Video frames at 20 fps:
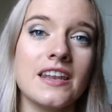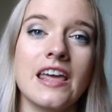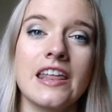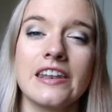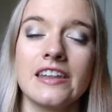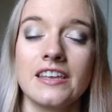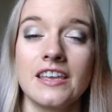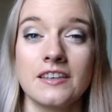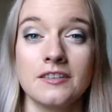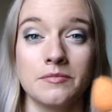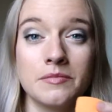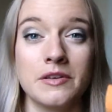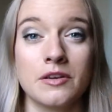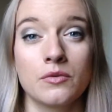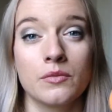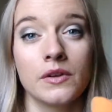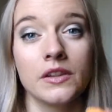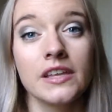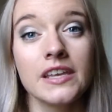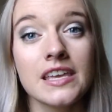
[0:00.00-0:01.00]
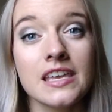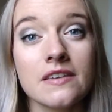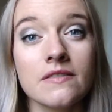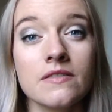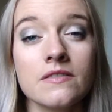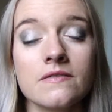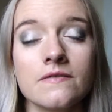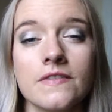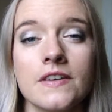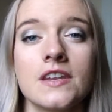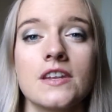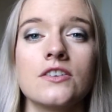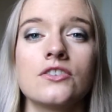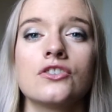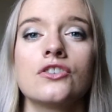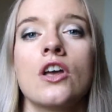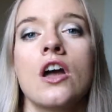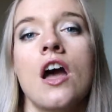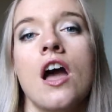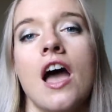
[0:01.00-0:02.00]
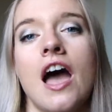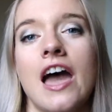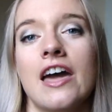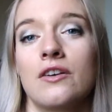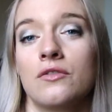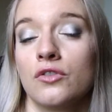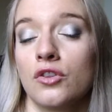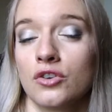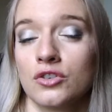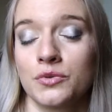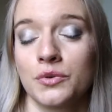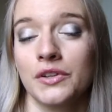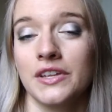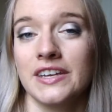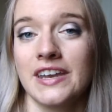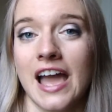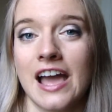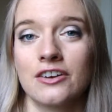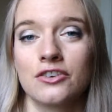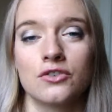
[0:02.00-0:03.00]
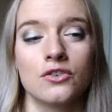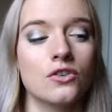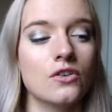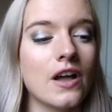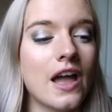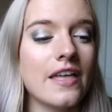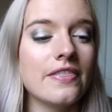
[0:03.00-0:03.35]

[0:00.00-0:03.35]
and it gives me a really even finish and it looks really natural.